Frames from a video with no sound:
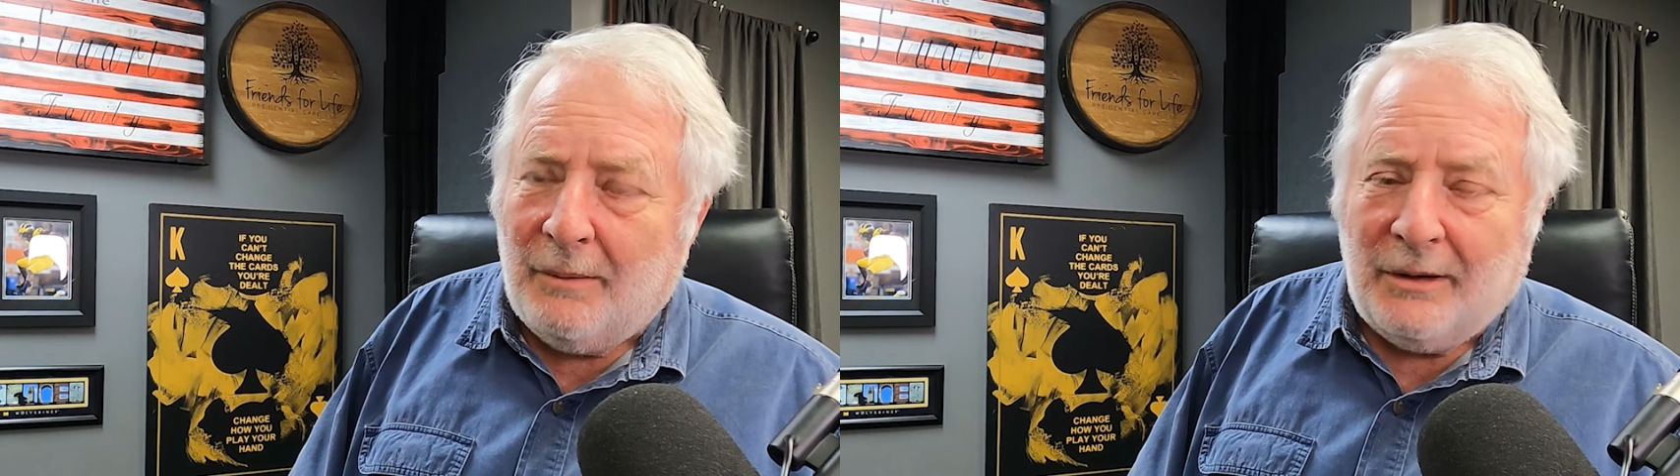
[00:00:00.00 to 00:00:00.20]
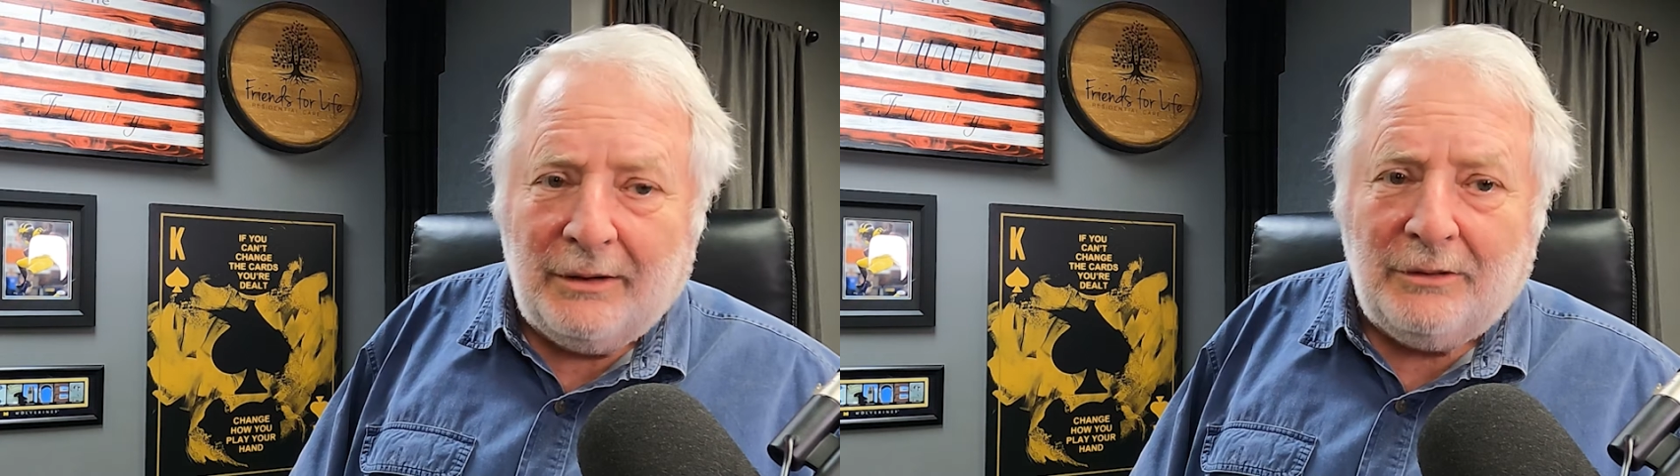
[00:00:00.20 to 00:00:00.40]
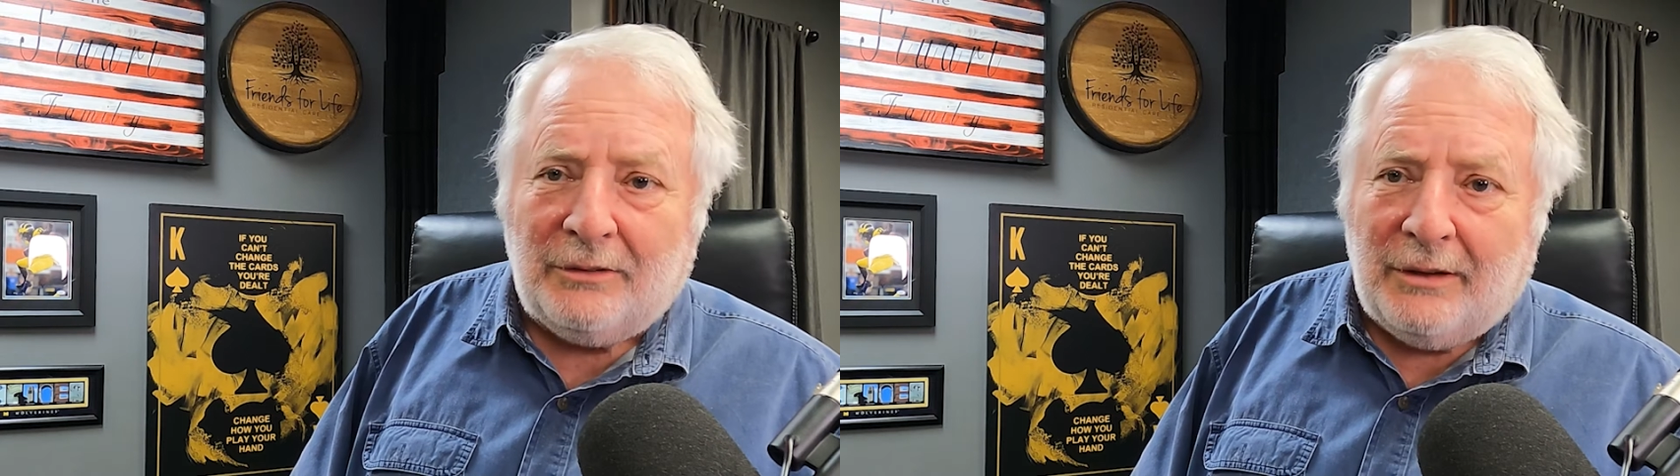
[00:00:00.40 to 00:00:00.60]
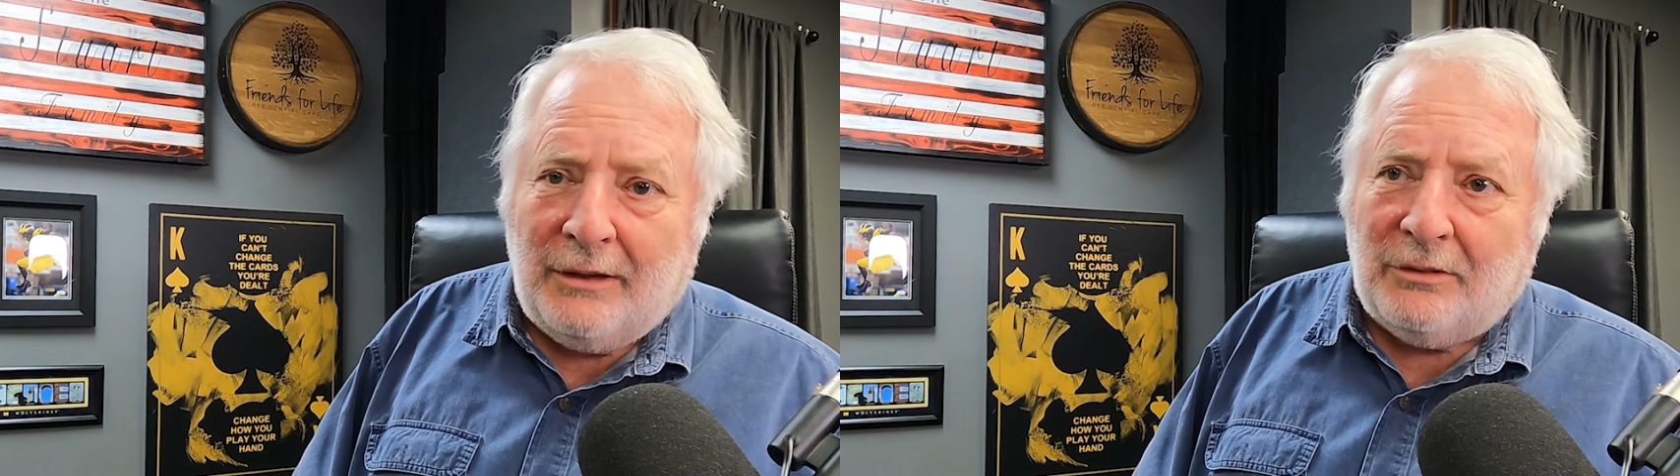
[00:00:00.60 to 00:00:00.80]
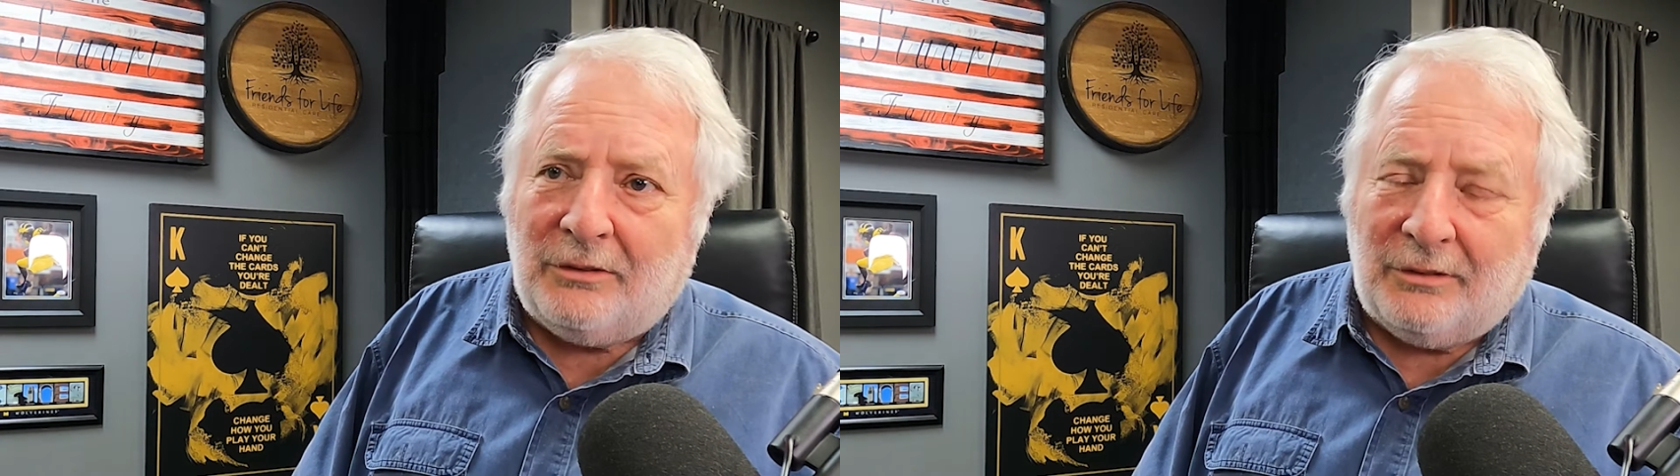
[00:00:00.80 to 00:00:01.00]
I mean,
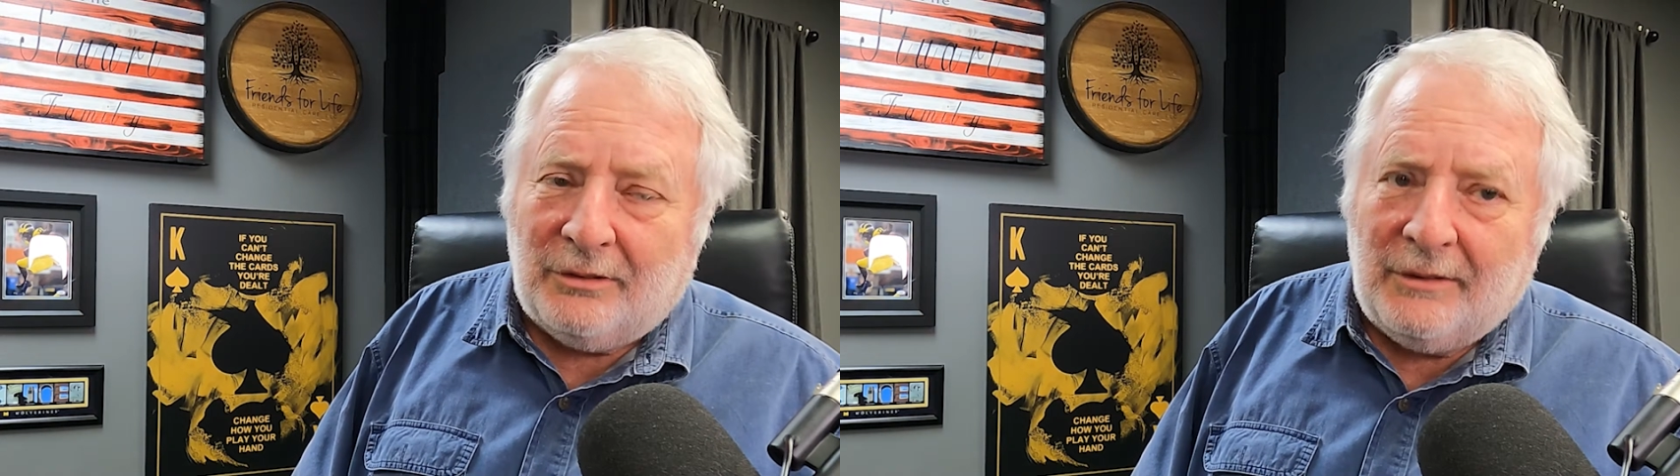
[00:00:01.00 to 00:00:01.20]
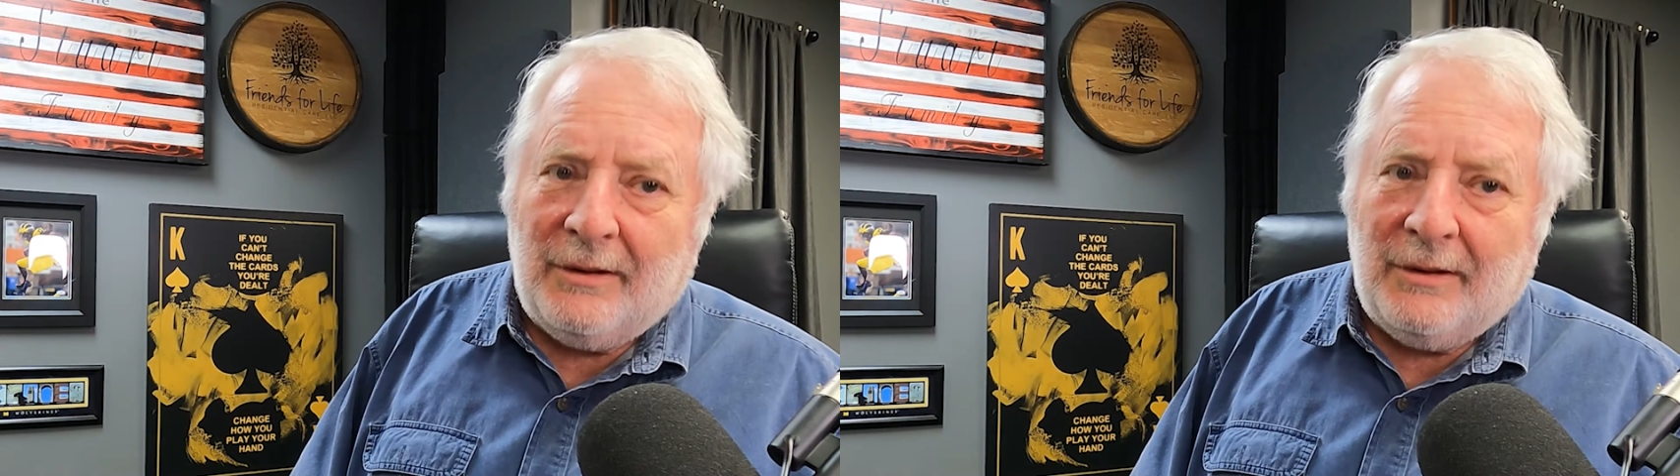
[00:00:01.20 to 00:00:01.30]
it's